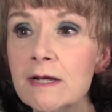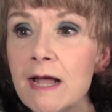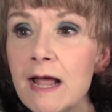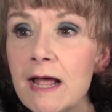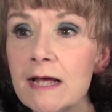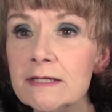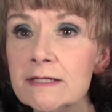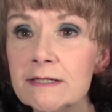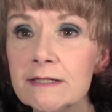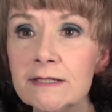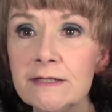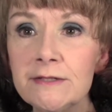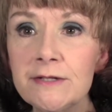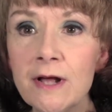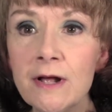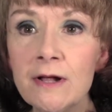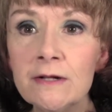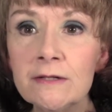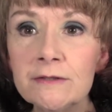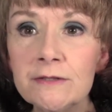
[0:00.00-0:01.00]
as an
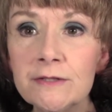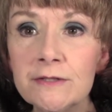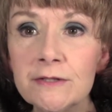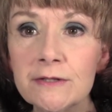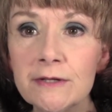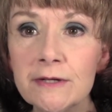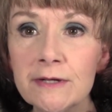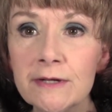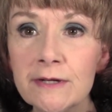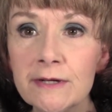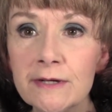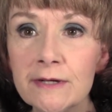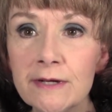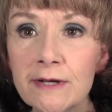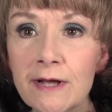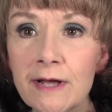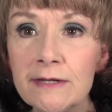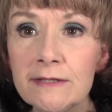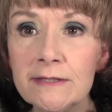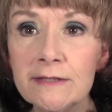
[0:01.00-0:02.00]
adult,
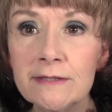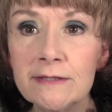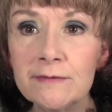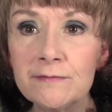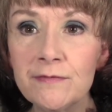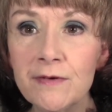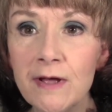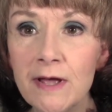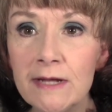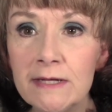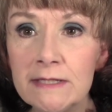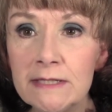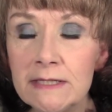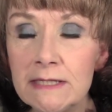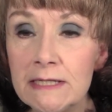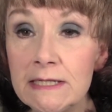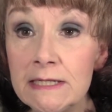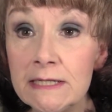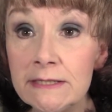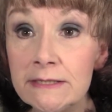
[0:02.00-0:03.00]
I didn't find it
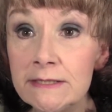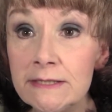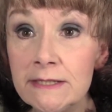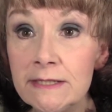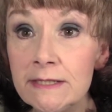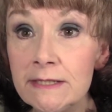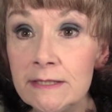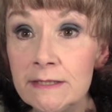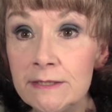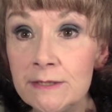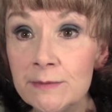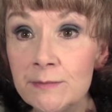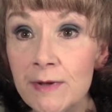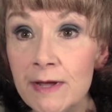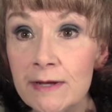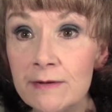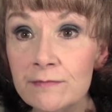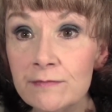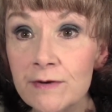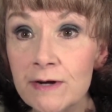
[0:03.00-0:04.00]
easy to
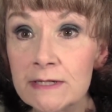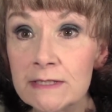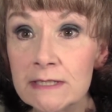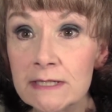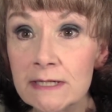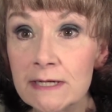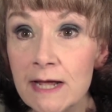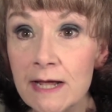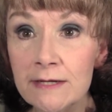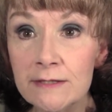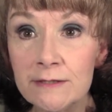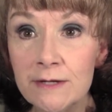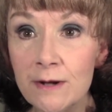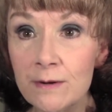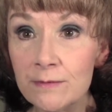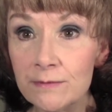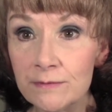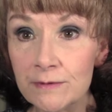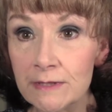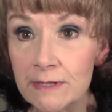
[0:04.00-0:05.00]
make friends, and I
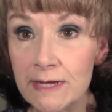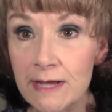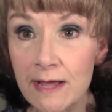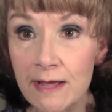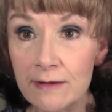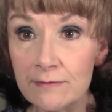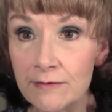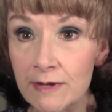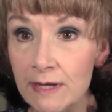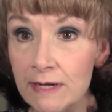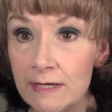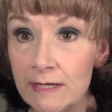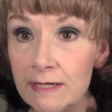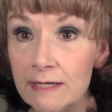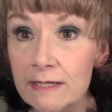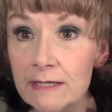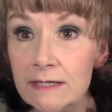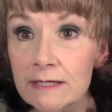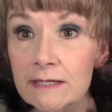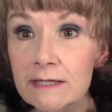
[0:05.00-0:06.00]
don't really have
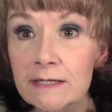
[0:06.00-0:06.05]
any